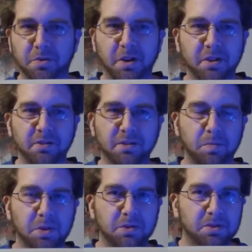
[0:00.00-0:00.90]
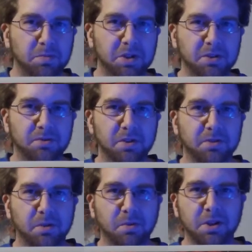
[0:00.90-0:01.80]
Dragons. But it should be an
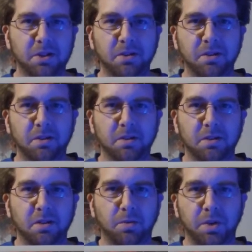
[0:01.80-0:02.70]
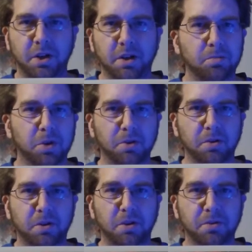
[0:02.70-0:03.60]
interesting read. I went ahead and
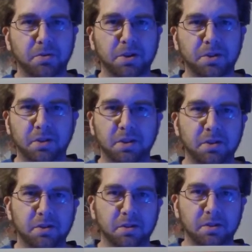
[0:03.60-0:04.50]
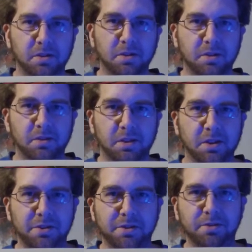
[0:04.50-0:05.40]
pre-ordered all 3 of the
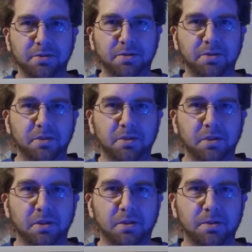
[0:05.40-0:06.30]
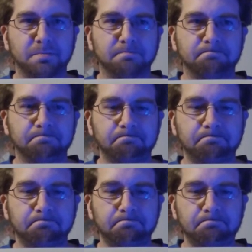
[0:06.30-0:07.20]
issues. And
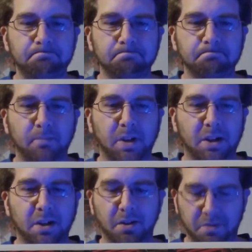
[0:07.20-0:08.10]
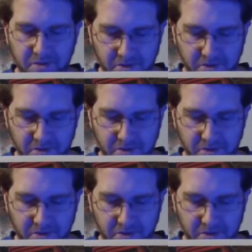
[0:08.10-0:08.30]
I love this